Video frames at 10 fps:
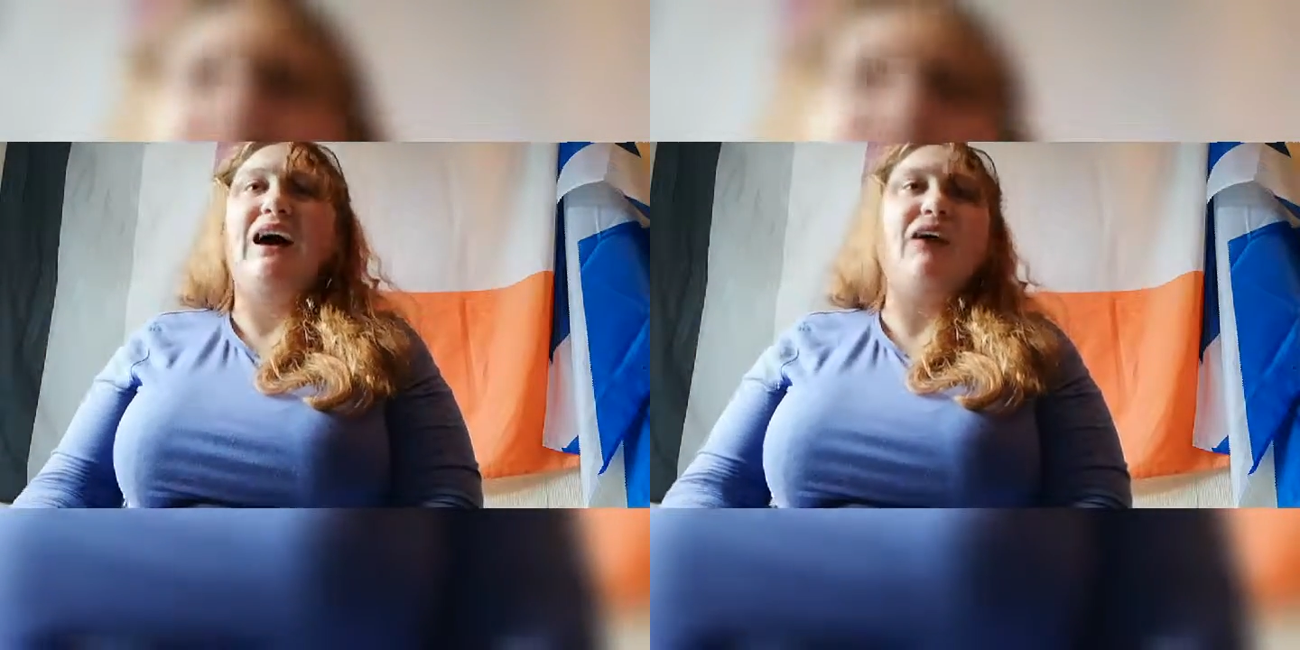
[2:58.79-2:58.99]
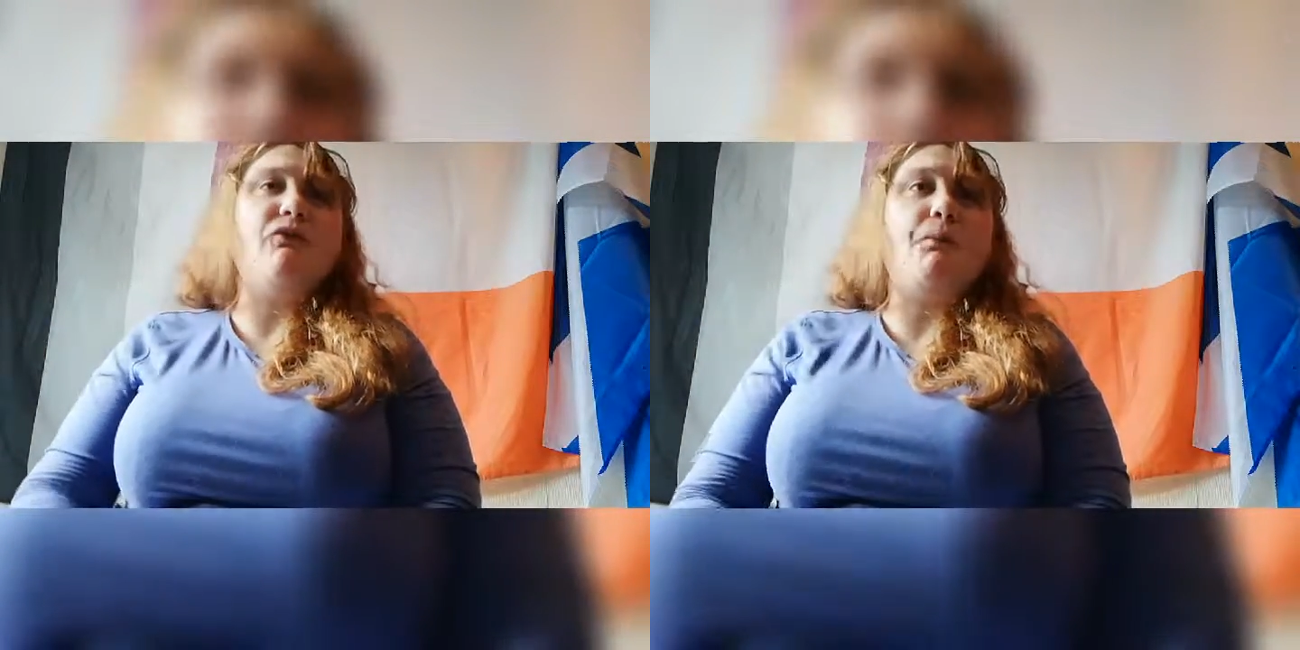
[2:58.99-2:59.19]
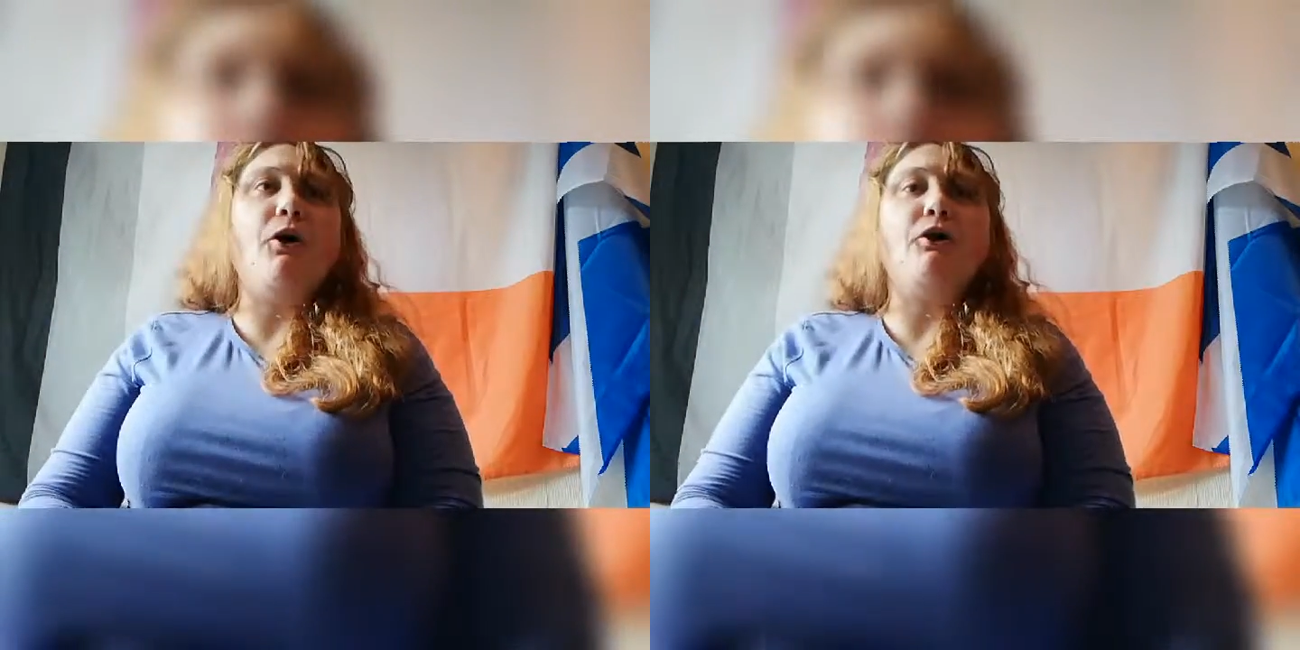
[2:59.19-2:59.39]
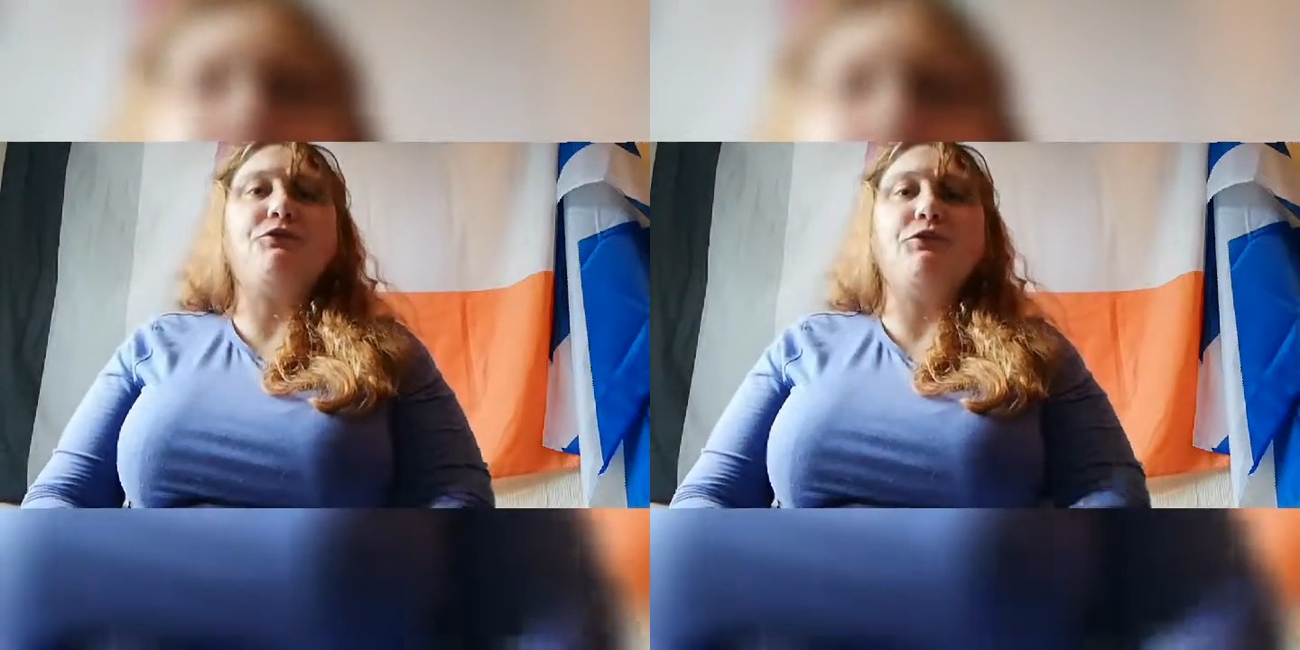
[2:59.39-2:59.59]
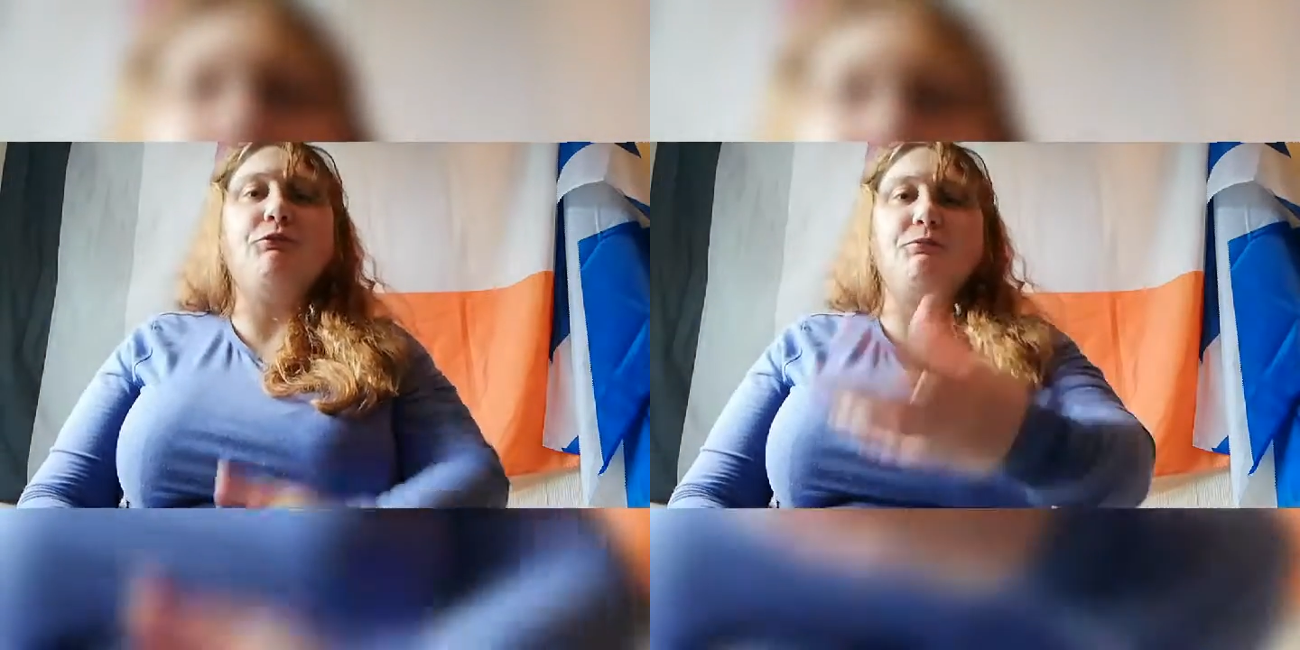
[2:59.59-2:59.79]
And the
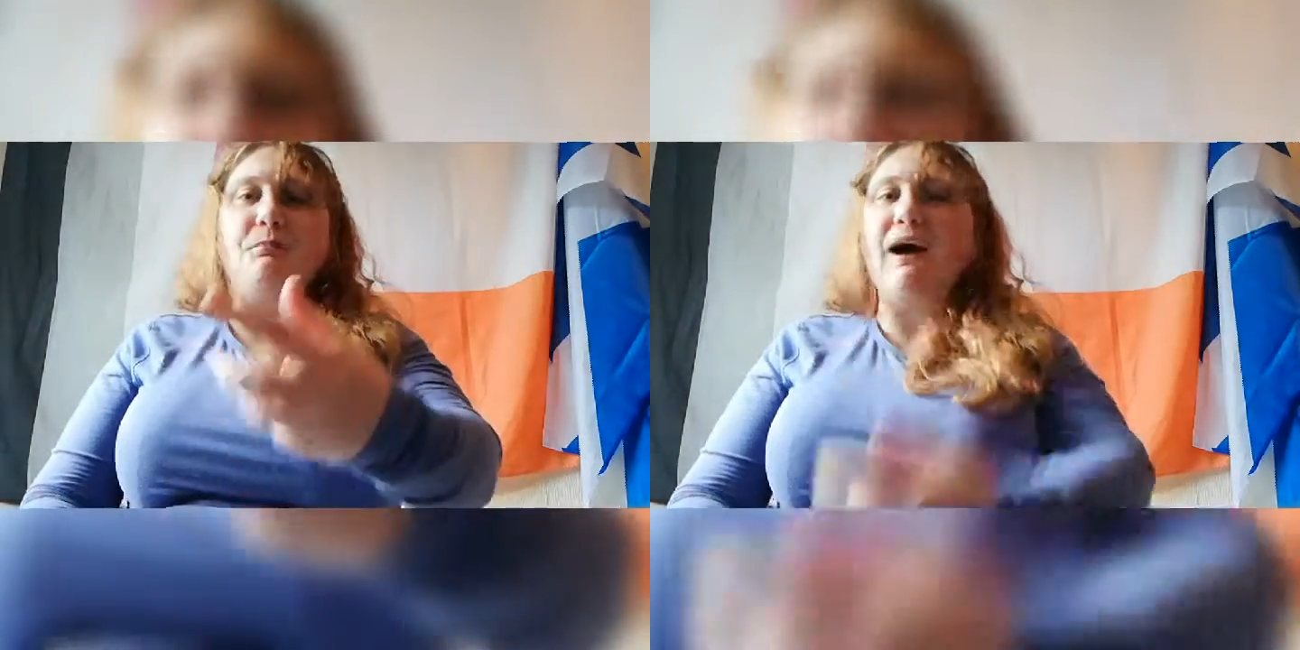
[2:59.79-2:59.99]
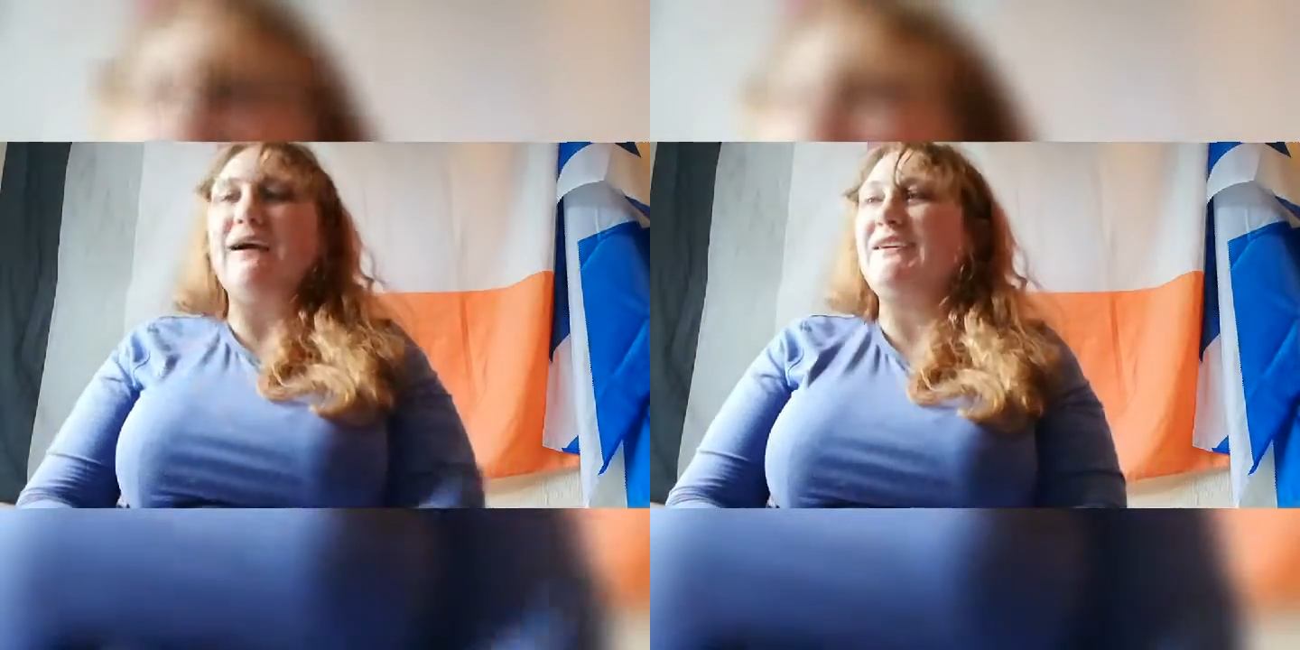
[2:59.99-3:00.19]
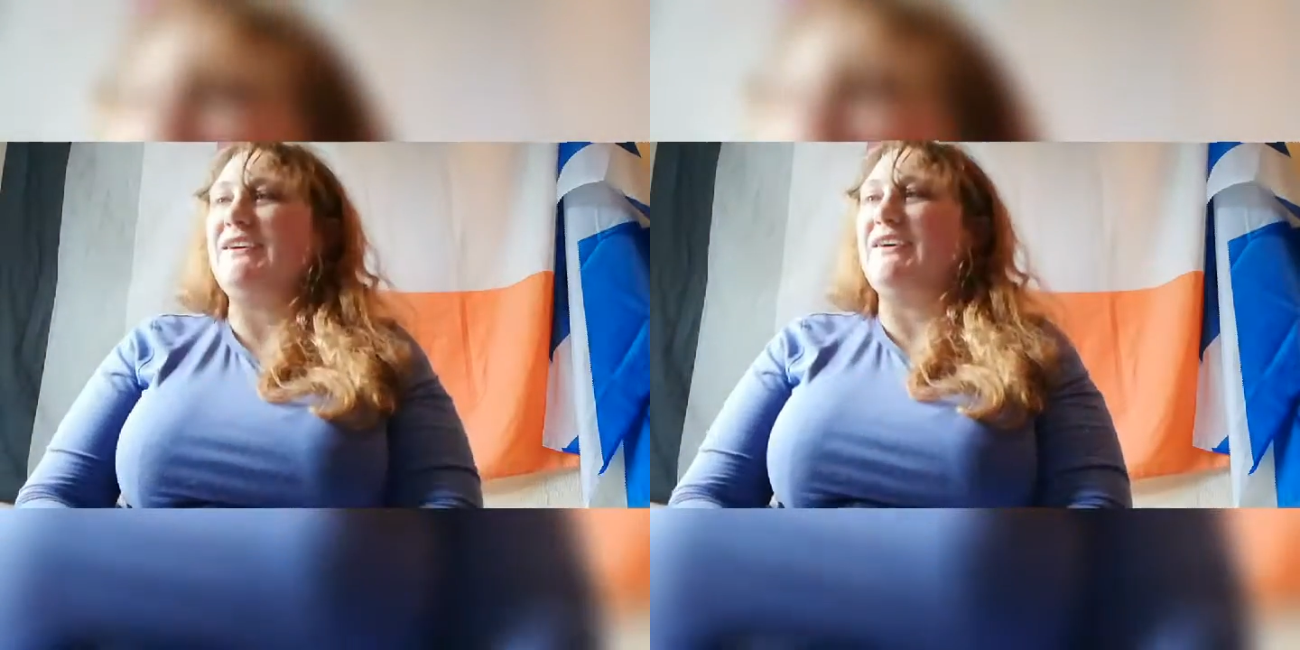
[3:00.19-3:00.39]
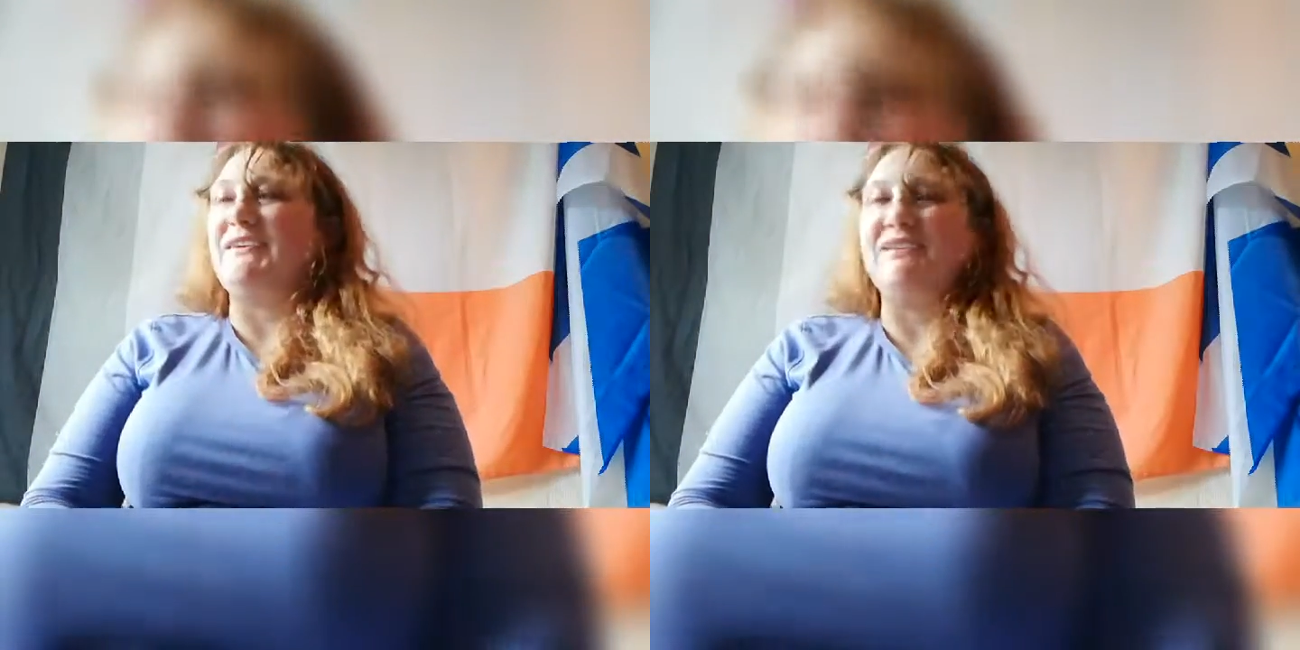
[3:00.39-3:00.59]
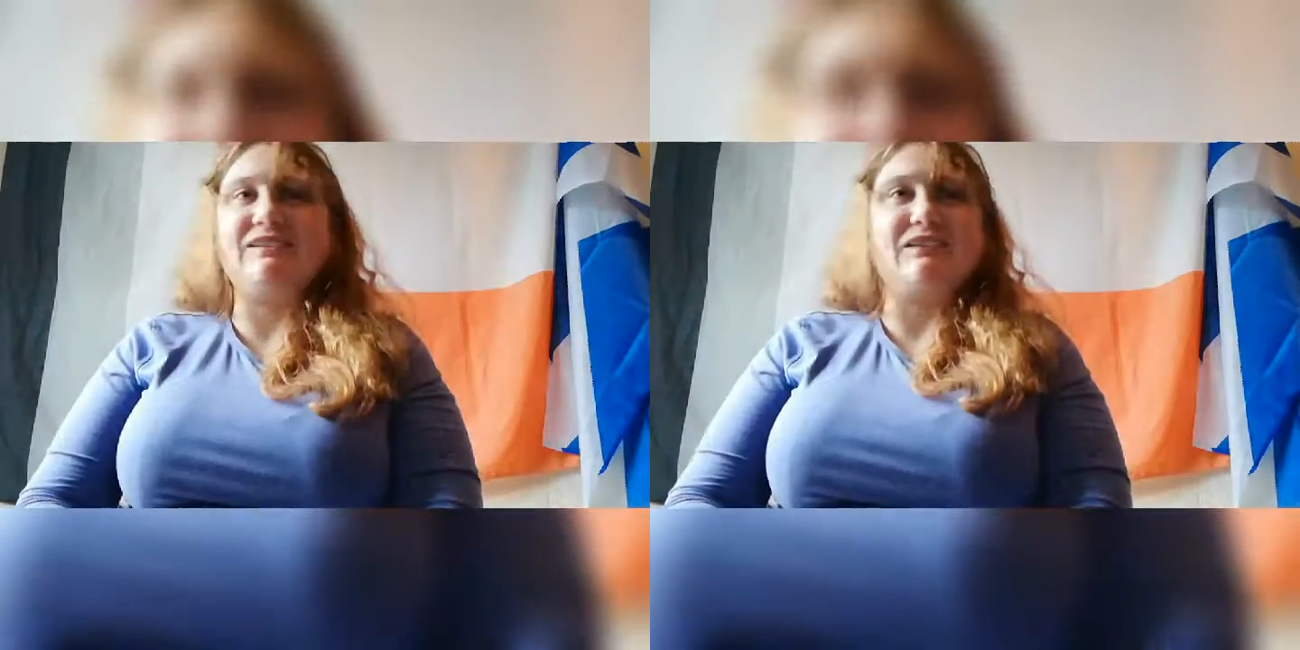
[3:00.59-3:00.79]
person who was
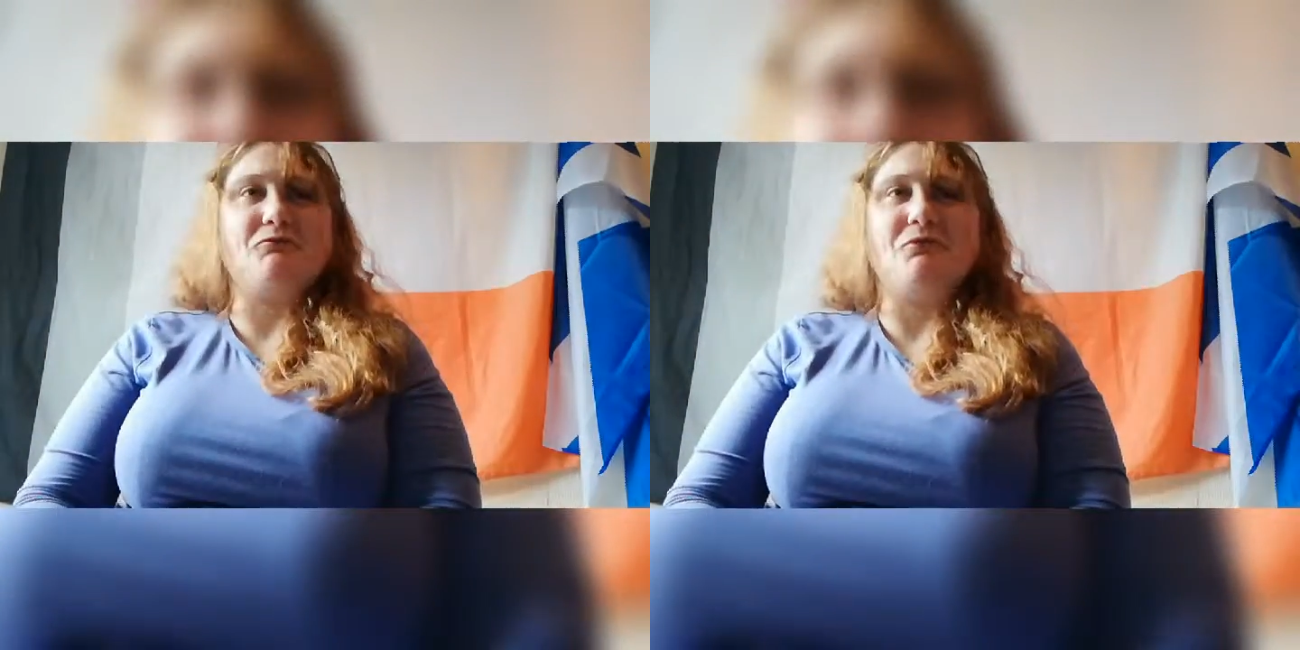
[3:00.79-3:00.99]
Magnus,